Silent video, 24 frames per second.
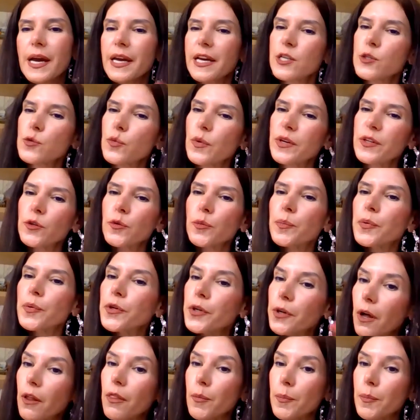is when you put
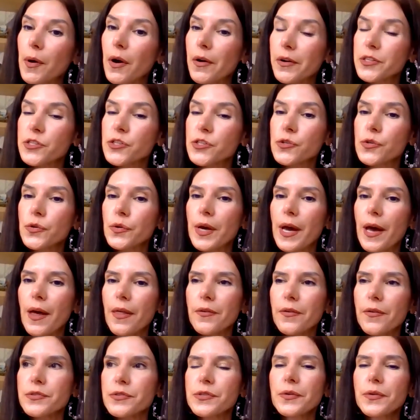all the parts
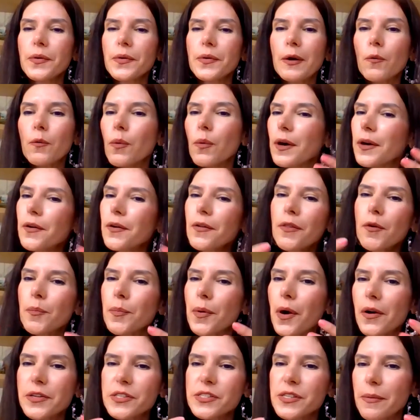together. So, and what are the
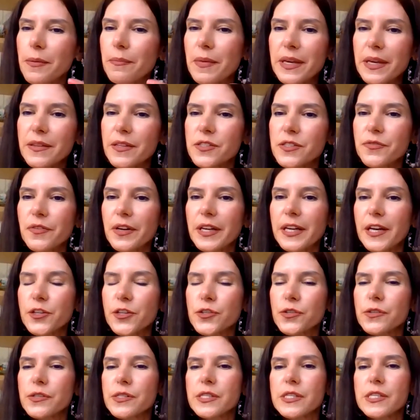parts that make this
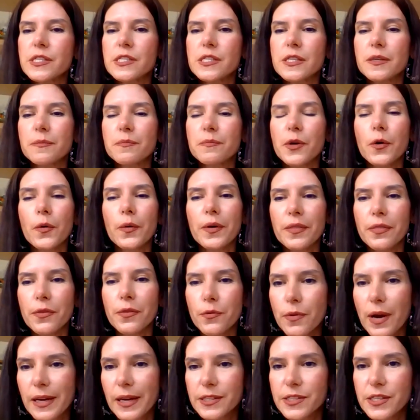financial system go in the
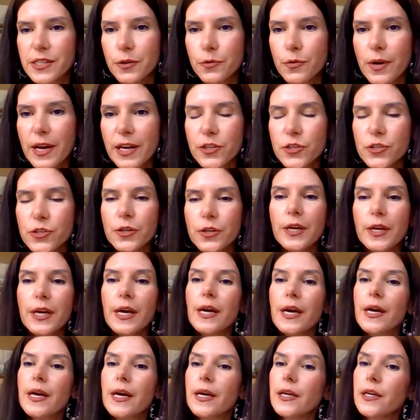right direction?
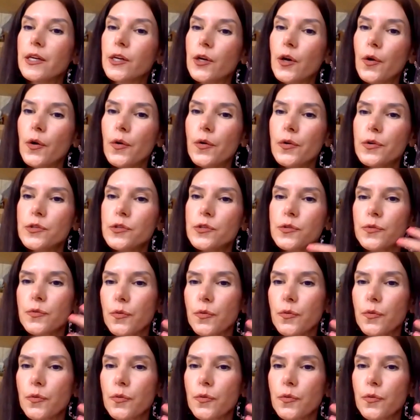It goes